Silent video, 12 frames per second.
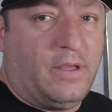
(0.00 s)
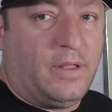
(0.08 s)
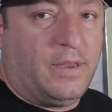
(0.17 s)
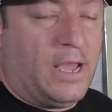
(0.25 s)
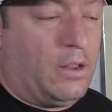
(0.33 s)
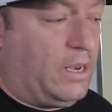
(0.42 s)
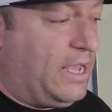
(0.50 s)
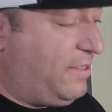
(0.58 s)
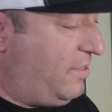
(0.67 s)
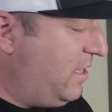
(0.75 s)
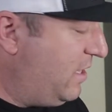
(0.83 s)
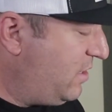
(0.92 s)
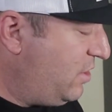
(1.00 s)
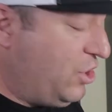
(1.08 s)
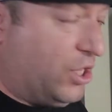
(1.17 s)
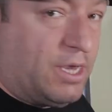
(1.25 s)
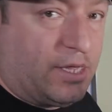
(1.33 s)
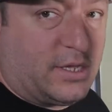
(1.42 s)
Now let this
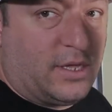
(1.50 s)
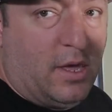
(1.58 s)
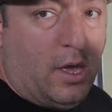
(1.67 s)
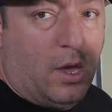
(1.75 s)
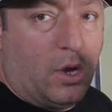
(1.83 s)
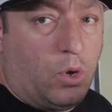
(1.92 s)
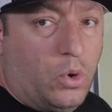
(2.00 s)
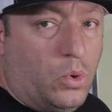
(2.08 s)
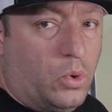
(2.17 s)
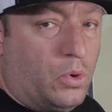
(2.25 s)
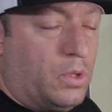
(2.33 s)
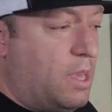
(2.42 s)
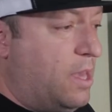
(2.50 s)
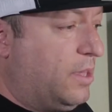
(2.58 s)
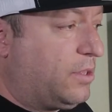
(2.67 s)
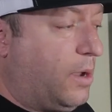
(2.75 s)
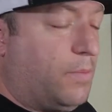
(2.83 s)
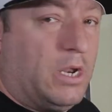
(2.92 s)
just cool.
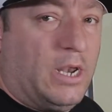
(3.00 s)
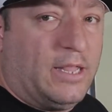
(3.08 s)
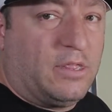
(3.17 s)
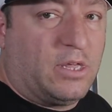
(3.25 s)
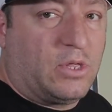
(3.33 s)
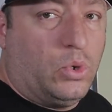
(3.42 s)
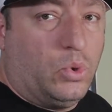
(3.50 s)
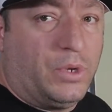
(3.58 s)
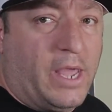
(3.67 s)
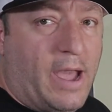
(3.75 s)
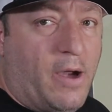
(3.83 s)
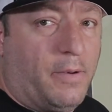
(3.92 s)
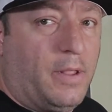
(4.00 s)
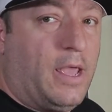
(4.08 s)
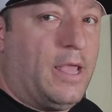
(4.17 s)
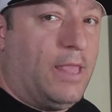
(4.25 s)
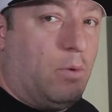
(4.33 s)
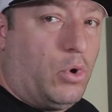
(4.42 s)
So I'm gonna let this cool down,
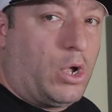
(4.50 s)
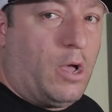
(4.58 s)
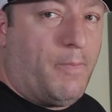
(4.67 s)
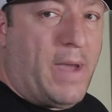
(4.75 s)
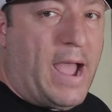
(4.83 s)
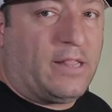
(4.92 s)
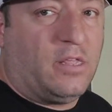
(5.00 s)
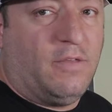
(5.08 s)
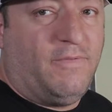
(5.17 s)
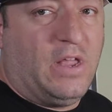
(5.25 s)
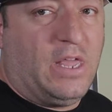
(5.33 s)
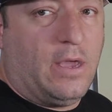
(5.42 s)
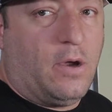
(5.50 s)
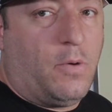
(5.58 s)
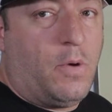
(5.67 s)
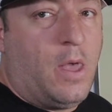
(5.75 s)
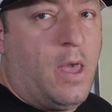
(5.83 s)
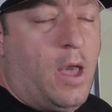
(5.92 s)
and then we'll come back to the video.
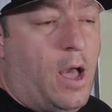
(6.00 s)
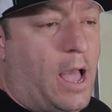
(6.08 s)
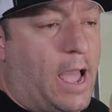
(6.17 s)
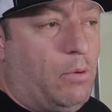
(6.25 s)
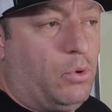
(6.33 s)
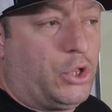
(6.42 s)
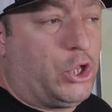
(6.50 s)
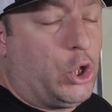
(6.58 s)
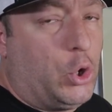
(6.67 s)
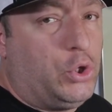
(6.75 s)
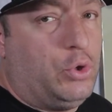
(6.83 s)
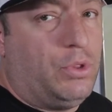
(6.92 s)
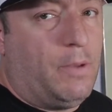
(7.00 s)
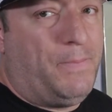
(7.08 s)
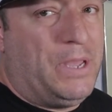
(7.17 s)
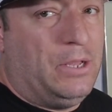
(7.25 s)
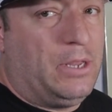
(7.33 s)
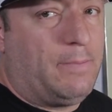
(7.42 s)
I will show you the
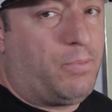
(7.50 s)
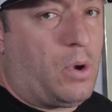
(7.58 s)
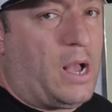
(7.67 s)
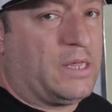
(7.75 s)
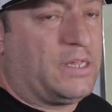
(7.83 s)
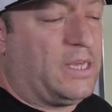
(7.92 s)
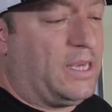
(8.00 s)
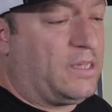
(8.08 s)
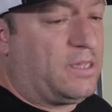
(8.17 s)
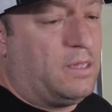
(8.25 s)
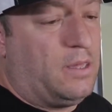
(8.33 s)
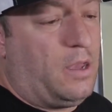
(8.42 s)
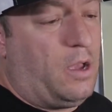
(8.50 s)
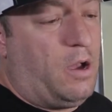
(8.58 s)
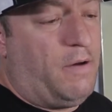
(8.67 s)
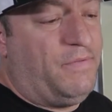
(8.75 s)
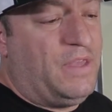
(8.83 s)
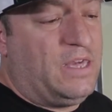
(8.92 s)
peeling process
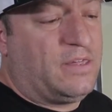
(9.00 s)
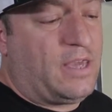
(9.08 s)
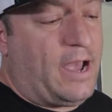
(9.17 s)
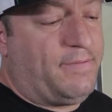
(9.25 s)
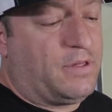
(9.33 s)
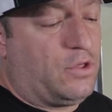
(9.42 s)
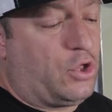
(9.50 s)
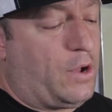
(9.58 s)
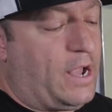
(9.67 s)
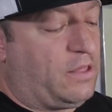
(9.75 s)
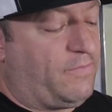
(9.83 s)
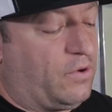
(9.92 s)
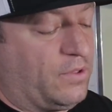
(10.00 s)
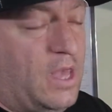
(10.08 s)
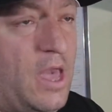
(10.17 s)
of these types of transfers.